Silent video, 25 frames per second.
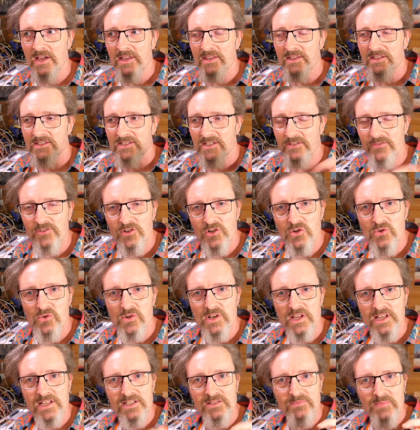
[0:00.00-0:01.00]
The
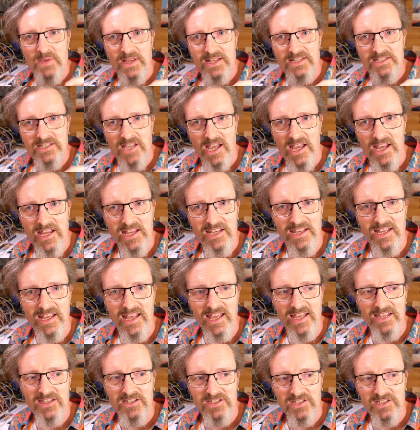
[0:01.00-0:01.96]
difficulty is maintaining it.